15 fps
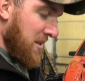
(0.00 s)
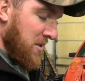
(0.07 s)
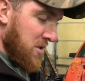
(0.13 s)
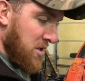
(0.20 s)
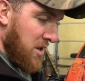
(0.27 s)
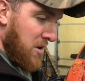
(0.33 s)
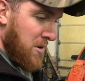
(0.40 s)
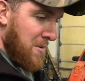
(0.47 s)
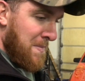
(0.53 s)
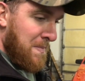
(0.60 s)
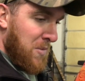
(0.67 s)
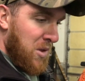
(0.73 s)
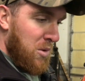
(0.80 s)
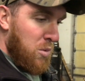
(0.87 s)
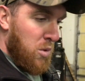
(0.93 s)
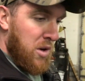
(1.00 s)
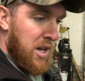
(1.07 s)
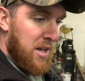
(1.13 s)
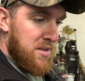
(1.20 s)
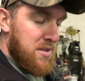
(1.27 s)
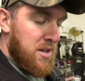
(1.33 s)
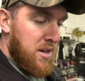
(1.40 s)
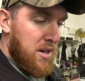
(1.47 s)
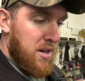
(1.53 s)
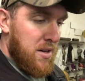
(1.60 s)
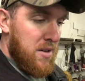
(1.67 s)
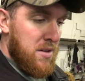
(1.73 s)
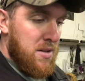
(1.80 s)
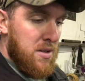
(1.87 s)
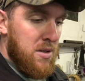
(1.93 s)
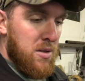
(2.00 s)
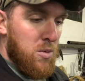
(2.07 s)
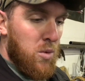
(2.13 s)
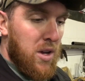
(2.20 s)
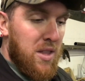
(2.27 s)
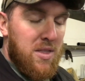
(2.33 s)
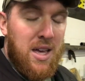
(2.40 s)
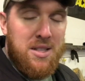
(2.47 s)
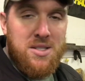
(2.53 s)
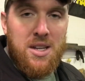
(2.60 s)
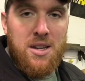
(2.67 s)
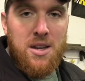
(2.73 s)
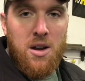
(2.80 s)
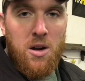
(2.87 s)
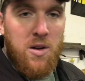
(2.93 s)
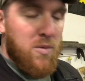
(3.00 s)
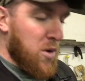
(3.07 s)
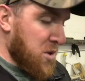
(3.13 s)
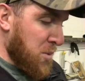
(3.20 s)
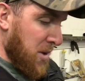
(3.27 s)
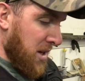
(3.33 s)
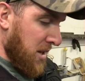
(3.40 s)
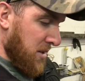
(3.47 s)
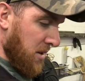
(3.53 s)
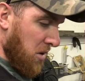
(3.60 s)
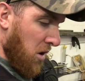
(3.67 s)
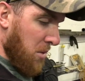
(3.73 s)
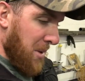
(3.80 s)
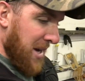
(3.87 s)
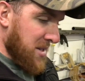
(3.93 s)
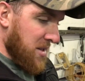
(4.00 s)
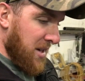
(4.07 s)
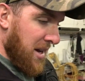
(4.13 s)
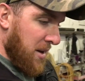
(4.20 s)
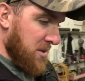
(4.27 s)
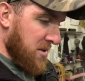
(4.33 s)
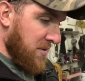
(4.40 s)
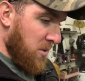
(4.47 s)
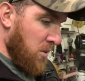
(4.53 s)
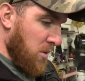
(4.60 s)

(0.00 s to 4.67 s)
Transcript: So we'll get that taken care of once we get the car back to the house, of